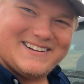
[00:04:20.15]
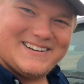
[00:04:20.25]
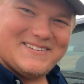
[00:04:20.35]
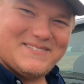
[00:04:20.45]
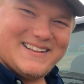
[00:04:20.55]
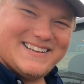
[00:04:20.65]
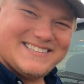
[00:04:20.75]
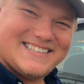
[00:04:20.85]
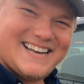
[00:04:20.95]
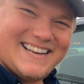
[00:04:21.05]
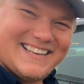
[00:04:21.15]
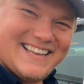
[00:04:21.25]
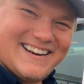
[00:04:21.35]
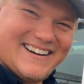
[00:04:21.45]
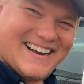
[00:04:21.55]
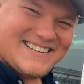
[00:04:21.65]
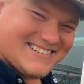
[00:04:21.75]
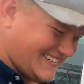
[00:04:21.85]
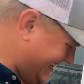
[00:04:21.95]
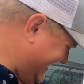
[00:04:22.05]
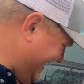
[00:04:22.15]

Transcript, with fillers: one? No, use a calculator, Andrew? I